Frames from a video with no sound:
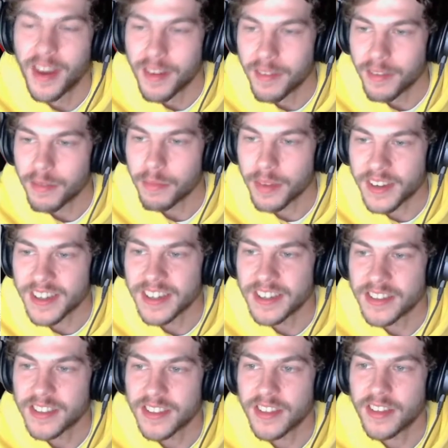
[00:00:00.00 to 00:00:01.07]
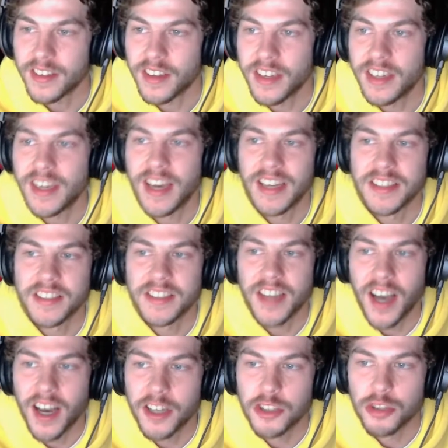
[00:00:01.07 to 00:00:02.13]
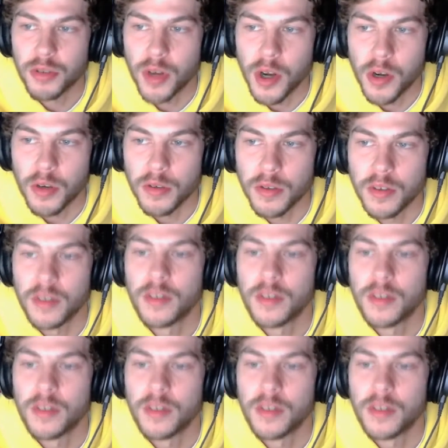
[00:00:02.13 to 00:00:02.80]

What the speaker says: because he has Kanjuro